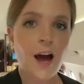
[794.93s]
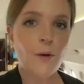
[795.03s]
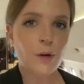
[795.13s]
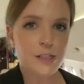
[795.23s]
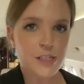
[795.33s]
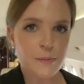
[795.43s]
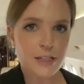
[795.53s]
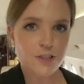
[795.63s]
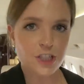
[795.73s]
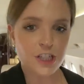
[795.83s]
I wanted to
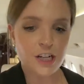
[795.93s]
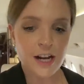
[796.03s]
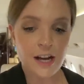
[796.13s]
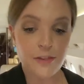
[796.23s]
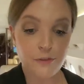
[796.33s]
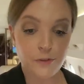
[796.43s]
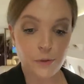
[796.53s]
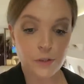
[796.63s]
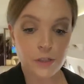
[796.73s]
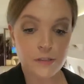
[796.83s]
make sure I got the
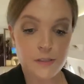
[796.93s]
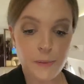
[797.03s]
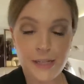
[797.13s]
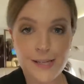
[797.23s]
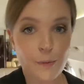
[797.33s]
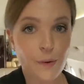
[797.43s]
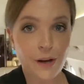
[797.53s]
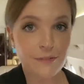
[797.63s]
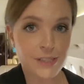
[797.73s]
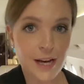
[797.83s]
food cooked because I
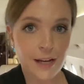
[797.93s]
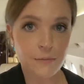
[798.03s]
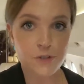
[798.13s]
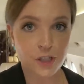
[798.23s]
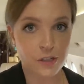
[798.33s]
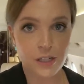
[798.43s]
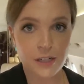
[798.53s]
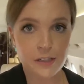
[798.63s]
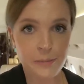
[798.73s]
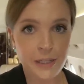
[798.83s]
won't have time to cook it
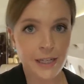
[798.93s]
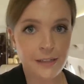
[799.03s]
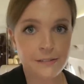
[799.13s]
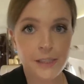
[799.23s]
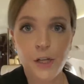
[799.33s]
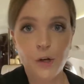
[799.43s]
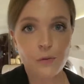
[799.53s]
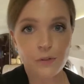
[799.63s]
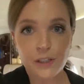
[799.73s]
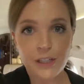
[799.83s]
on the plane.
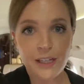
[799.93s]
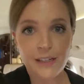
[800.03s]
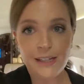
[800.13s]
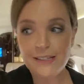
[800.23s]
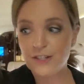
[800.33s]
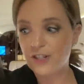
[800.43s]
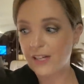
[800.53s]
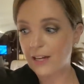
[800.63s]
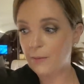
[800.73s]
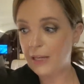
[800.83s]
Really, it's
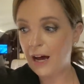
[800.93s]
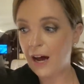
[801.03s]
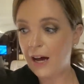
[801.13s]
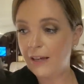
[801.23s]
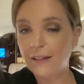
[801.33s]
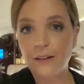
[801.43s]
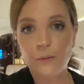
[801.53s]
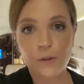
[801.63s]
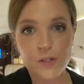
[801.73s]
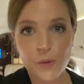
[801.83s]
just gotta be hot.
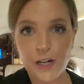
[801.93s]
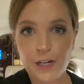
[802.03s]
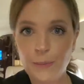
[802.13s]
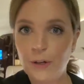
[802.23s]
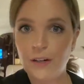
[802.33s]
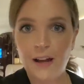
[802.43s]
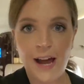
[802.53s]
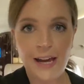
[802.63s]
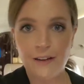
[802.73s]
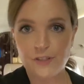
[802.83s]
Once we're airborne,
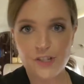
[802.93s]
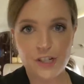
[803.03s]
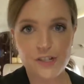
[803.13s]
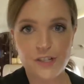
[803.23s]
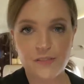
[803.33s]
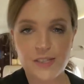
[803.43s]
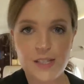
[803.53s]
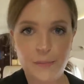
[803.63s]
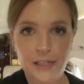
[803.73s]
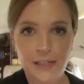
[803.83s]
I have to start
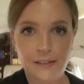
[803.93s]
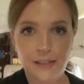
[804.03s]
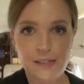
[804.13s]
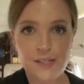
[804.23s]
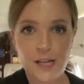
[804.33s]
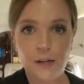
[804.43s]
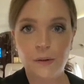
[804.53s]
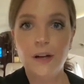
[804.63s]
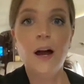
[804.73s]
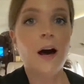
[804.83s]
service immediately. So
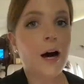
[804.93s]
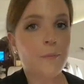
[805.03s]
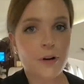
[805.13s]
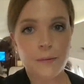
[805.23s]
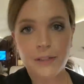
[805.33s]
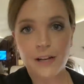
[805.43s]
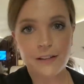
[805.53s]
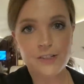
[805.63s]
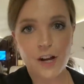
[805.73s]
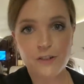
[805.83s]
I'm probably not
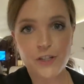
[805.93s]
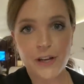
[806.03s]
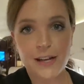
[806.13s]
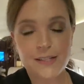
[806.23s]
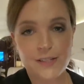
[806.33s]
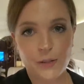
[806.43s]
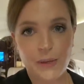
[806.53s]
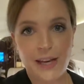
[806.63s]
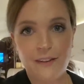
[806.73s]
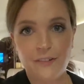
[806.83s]
gonna talk to you guys until
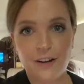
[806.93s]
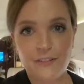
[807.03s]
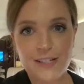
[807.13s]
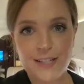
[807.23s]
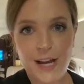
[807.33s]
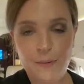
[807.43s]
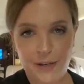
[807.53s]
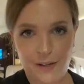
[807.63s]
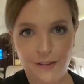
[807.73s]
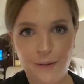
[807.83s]
we have our rest time
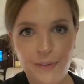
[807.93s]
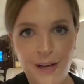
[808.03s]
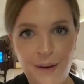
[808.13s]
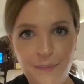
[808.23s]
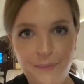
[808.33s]
in Colombia.